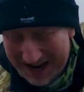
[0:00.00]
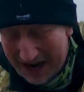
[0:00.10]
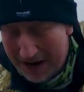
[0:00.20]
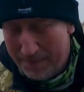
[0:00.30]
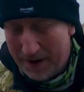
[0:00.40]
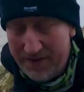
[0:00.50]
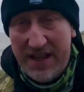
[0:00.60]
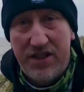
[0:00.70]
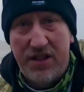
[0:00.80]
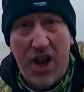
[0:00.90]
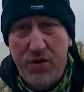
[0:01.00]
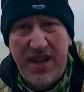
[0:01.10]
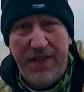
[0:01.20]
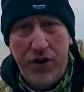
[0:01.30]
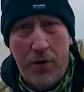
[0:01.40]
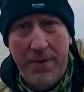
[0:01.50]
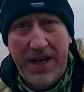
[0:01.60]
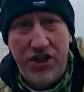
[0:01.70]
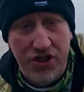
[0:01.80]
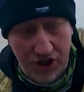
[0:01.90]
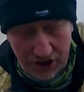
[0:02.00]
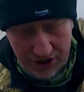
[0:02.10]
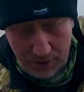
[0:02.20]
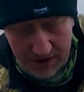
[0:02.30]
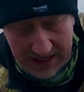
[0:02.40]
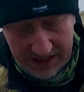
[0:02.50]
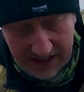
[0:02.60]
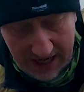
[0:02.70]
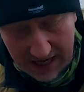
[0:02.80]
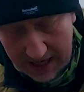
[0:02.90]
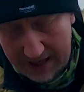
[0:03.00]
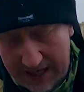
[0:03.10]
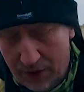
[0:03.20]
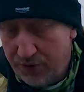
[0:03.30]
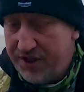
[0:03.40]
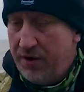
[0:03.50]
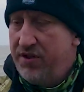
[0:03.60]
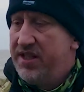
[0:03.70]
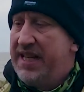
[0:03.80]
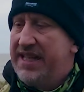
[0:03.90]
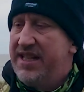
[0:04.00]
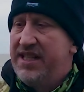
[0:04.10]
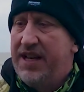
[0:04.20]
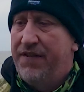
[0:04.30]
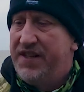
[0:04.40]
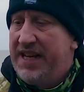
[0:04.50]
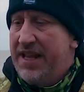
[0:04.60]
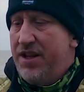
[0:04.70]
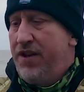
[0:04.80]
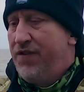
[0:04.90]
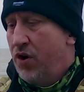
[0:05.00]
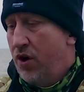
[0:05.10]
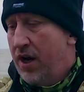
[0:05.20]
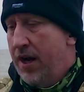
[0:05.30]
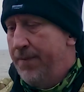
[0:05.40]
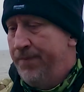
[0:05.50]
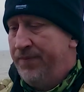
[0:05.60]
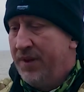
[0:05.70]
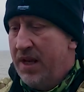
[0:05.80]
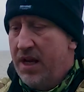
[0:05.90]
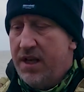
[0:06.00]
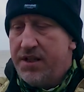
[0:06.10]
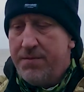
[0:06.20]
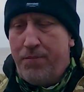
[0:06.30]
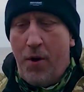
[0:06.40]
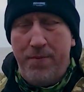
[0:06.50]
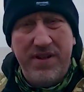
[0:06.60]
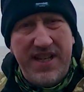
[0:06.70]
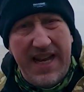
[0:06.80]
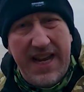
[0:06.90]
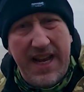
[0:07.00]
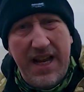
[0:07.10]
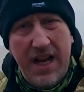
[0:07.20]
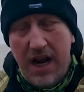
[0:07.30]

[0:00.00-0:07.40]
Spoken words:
But there's loads of different combinations you can do with this. It also sticks itself together. You've got some poppers here.